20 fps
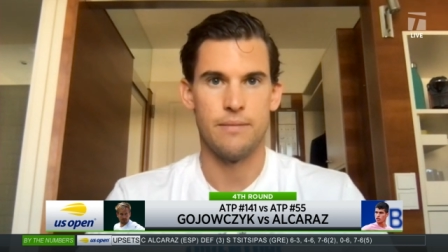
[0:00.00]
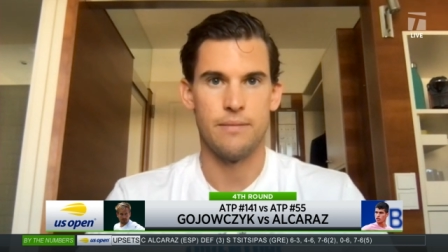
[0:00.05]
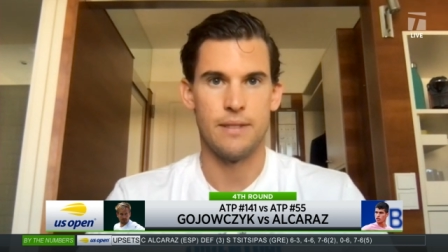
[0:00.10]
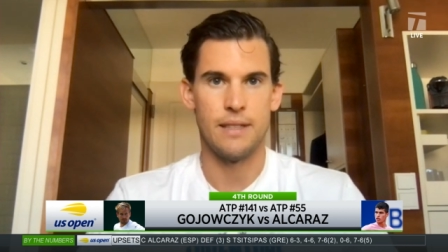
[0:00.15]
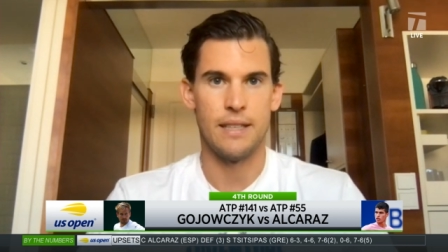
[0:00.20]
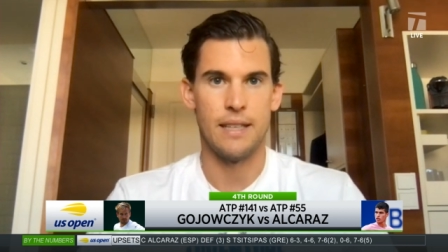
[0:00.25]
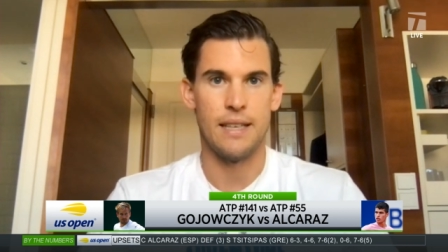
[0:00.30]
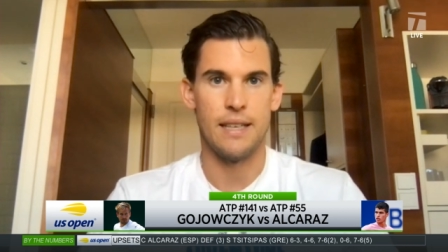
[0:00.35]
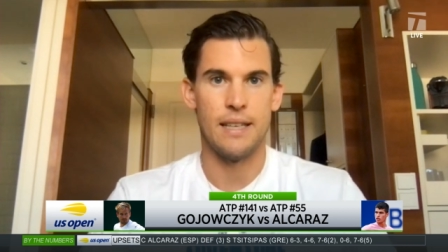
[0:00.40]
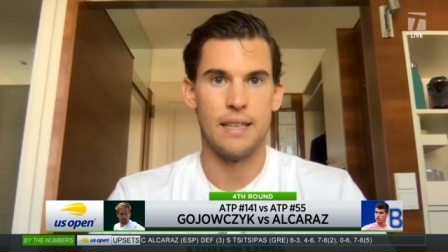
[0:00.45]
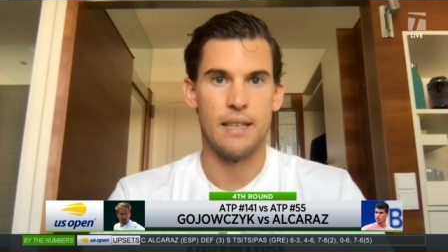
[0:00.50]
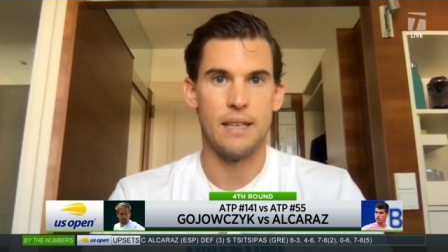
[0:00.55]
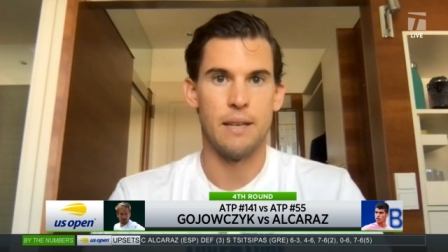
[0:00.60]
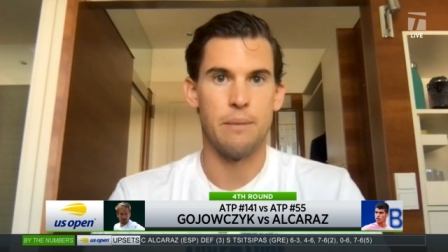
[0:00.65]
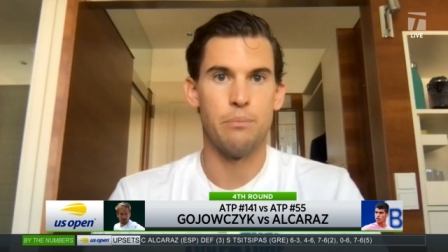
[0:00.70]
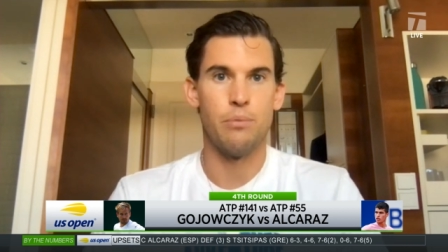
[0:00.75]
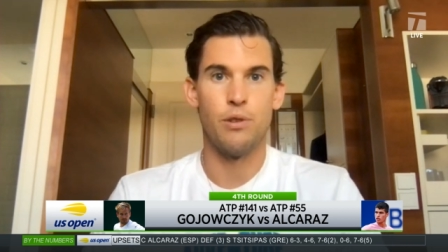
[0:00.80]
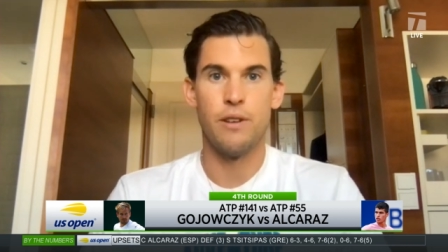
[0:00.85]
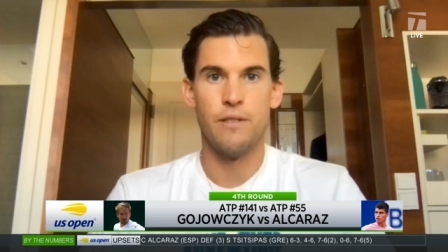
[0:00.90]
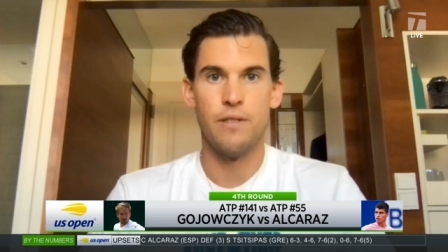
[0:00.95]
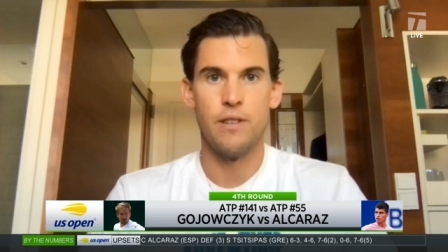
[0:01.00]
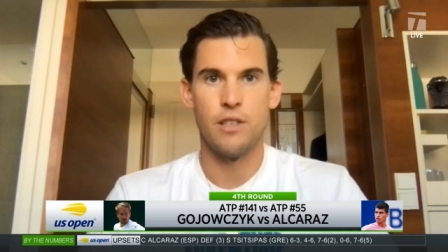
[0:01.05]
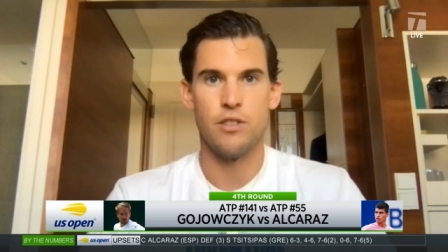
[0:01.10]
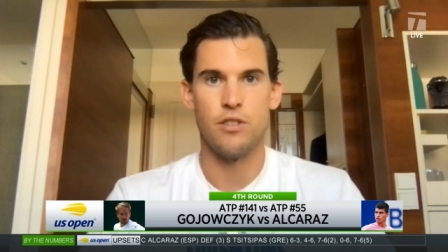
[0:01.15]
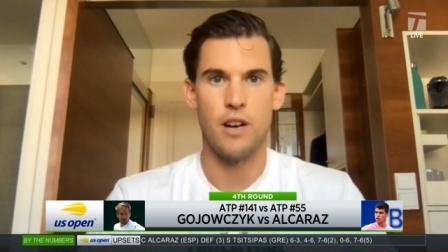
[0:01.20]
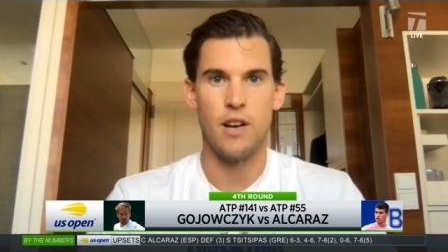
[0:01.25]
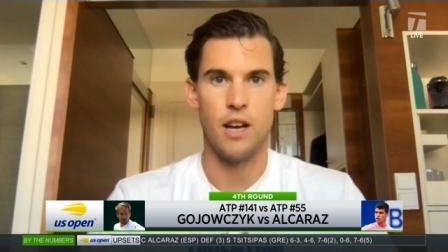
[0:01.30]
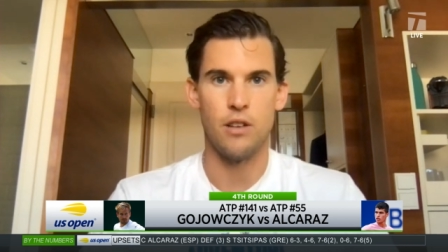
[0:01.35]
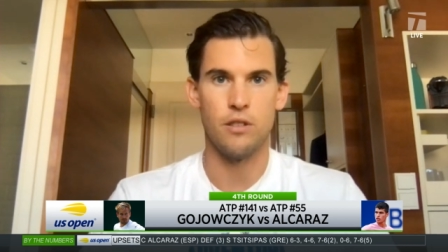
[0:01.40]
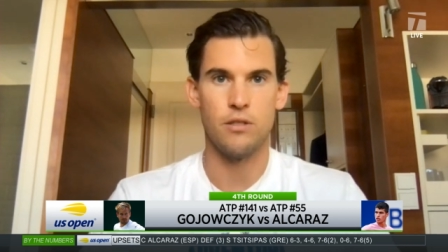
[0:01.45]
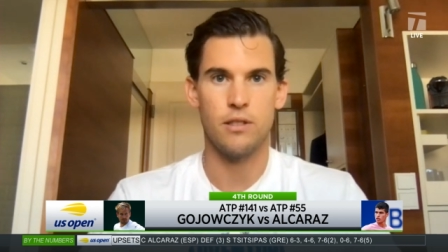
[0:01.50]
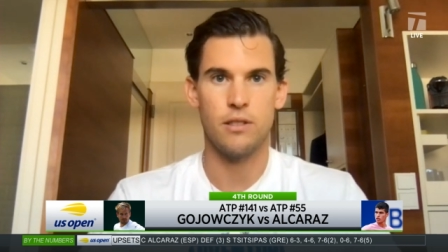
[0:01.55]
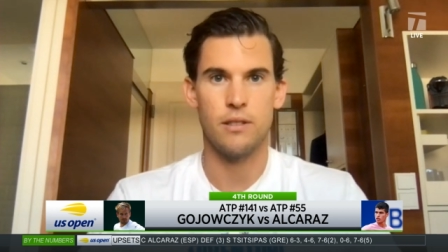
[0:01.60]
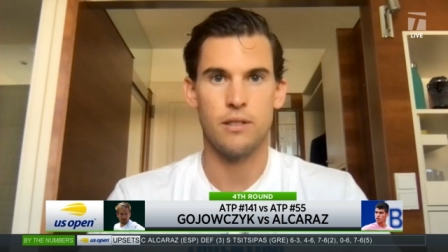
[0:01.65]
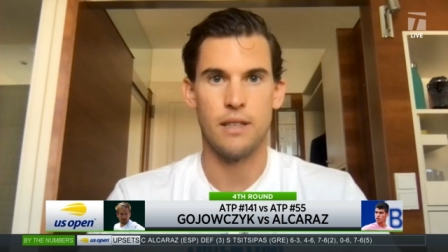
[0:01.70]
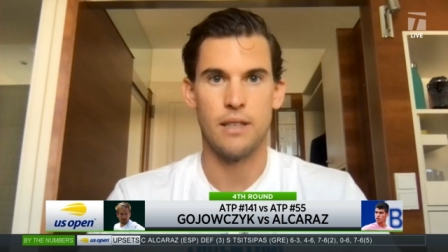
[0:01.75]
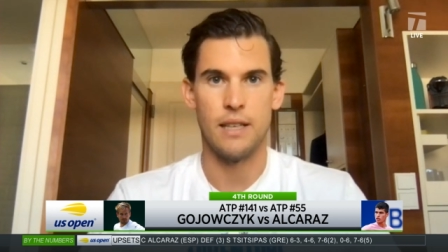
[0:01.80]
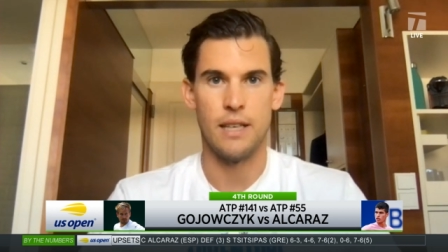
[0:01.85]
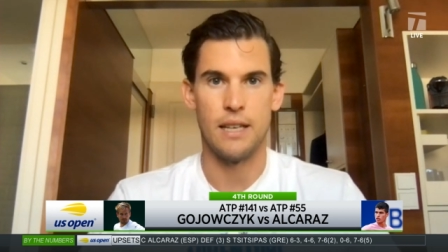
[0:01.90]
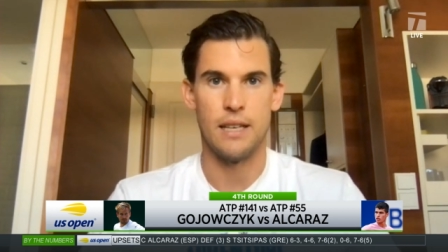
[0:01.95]
than the, the previous round.
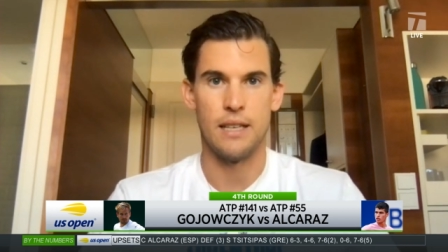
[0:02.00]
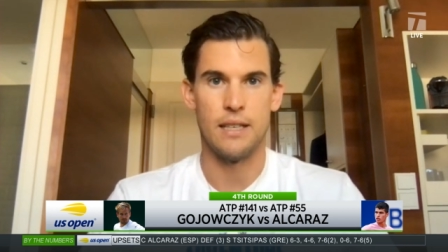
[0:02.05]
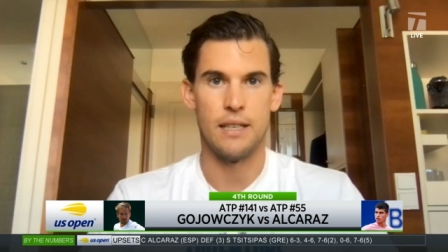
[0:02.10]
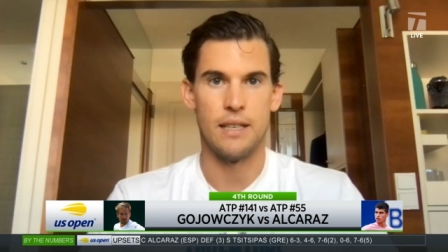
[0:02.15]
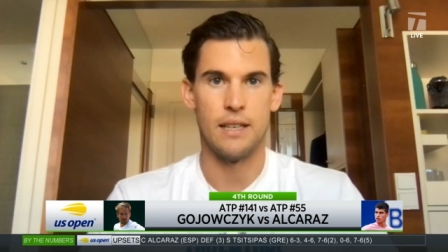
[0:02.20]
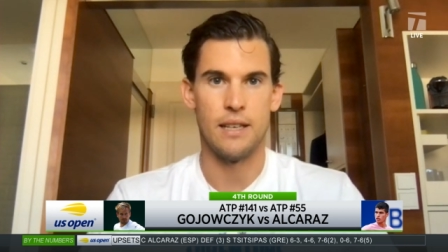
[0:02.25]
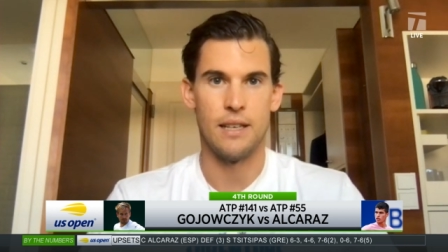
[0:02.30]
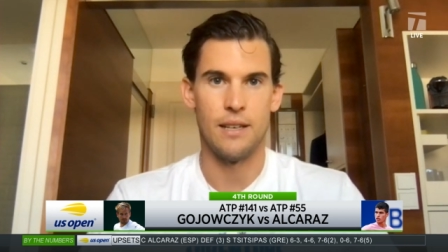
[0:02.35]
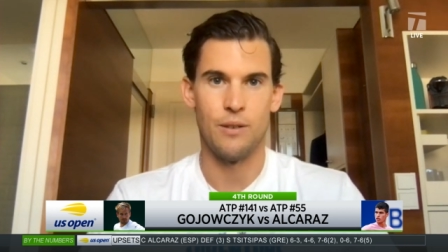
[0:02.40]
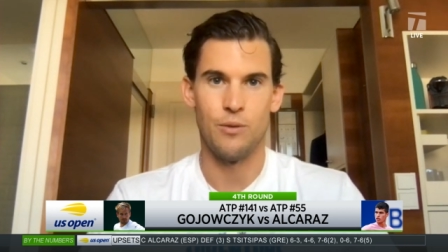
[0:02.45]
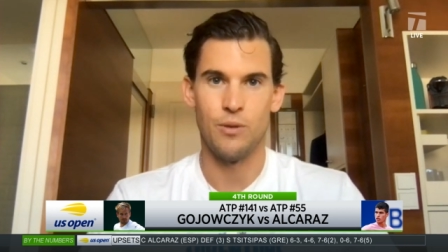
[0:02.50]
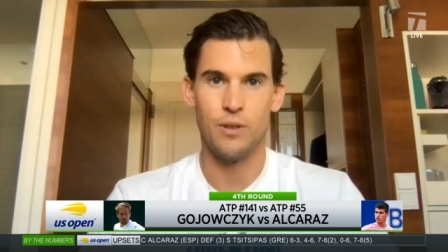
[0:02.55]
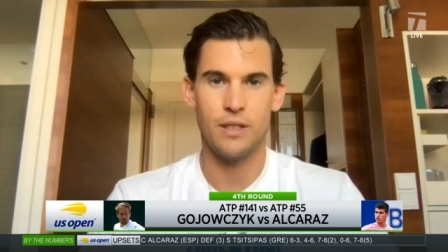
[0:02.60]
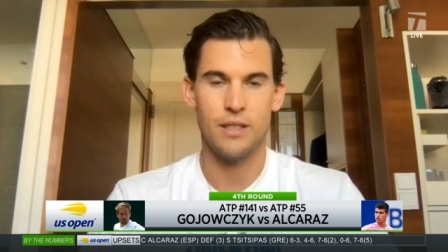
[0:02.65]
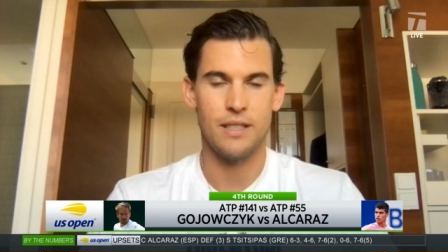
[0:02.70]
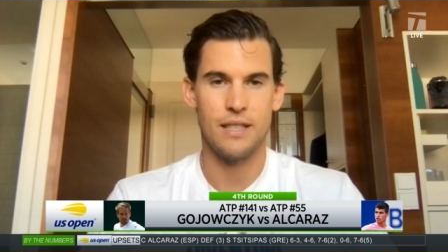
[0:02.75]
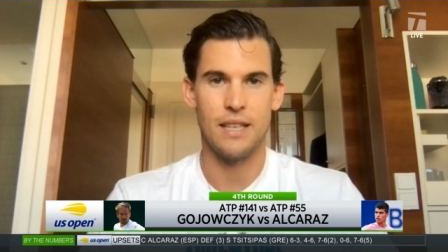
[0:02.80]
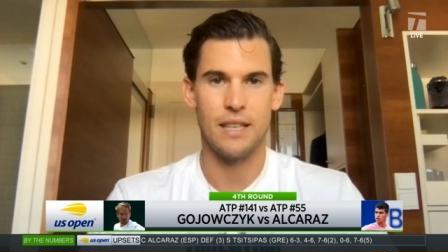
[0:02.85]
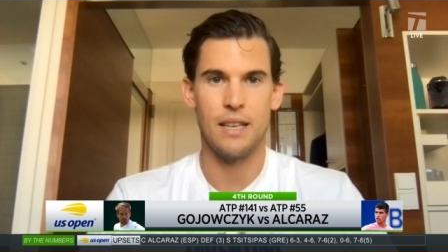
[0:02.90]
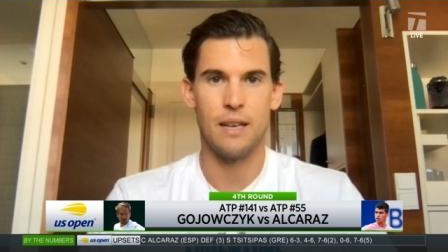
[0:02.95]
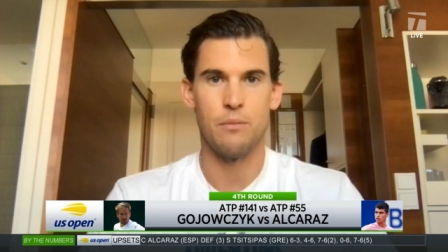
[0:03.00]
And uh, we'll see.